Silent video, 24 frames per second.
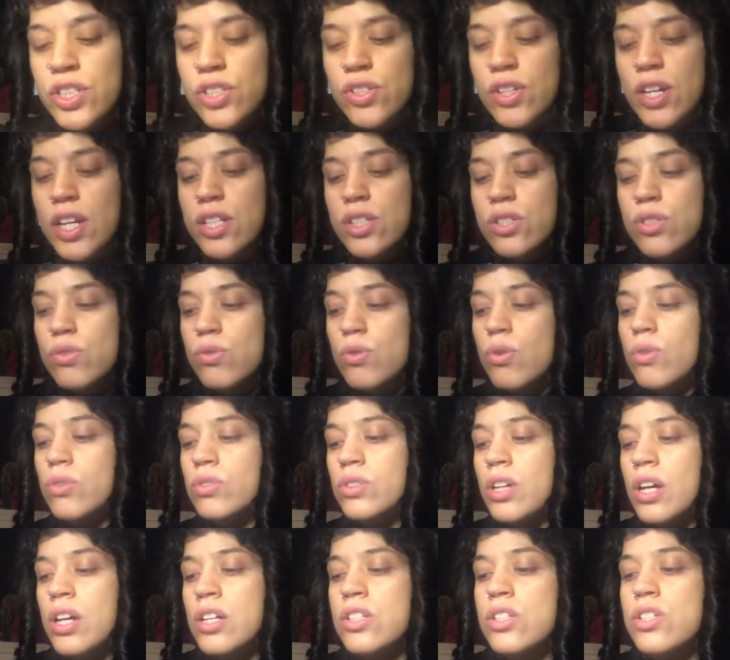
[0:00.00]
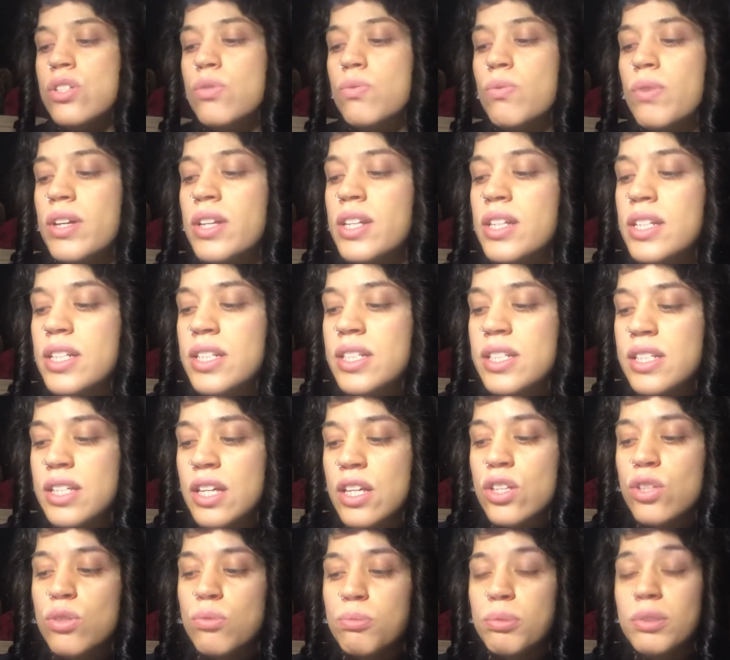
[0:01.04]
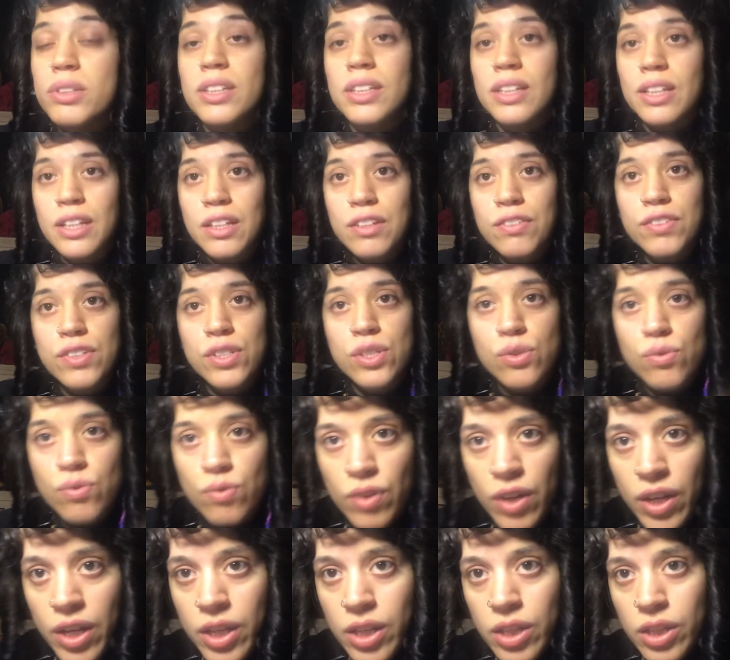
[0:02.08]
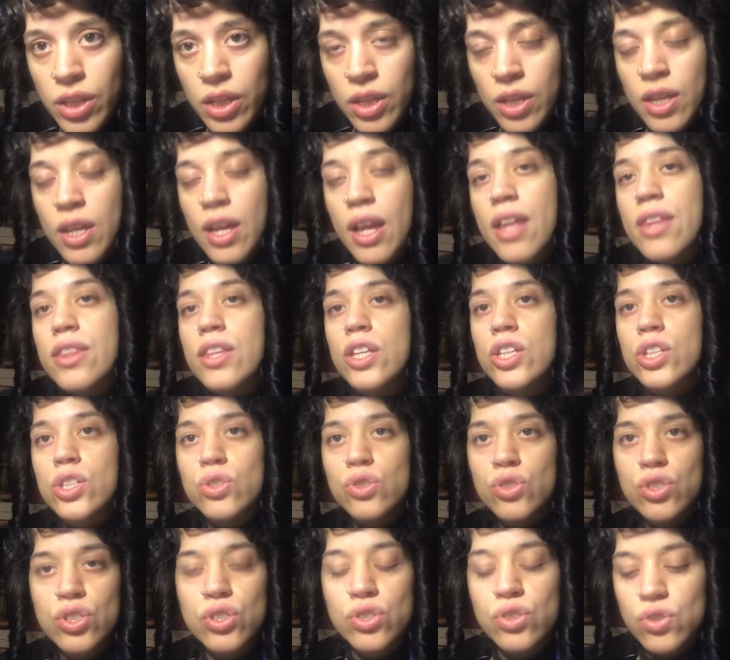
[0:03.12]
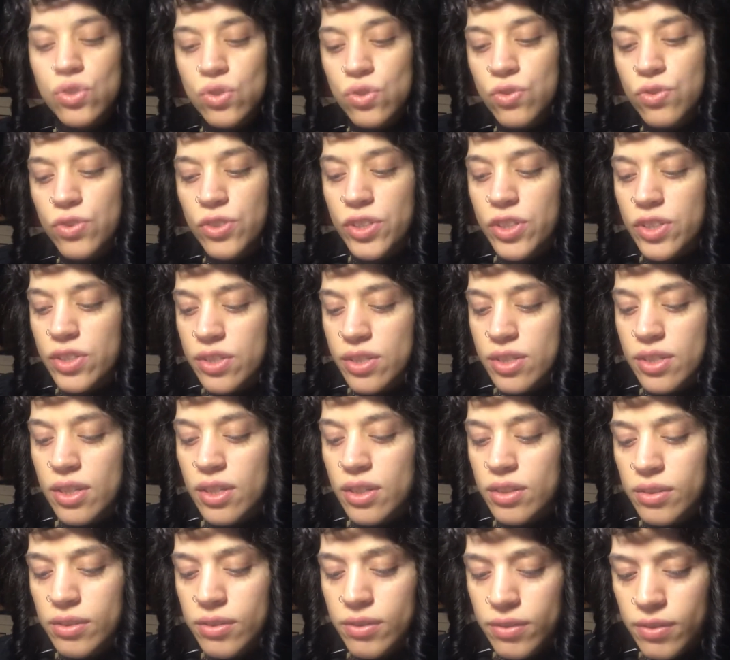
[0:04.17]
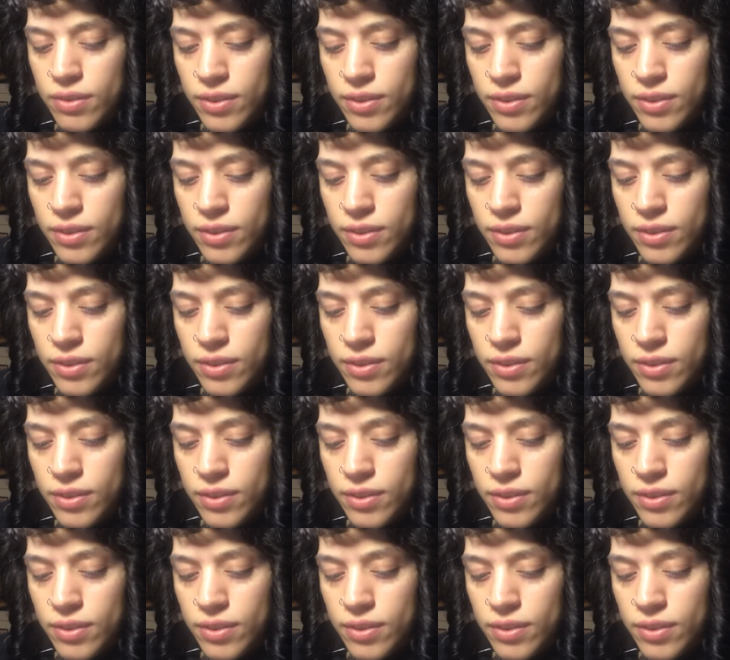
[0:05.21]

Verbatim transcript: trying to hold on to what it is that you believe is right and that you should do for yourself.